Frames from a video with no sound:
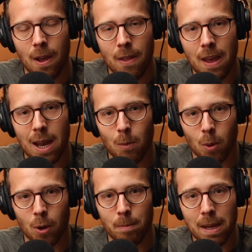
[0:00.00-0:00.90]
that
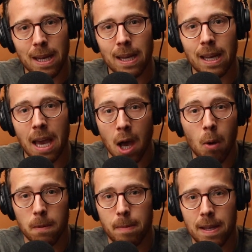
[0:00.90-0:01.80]
were being
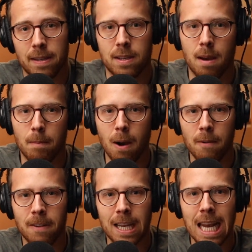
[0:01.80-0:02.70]
helped by this
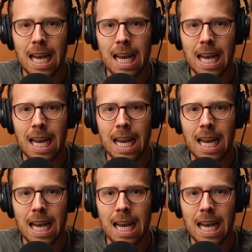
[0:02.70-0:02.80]
nonprofit,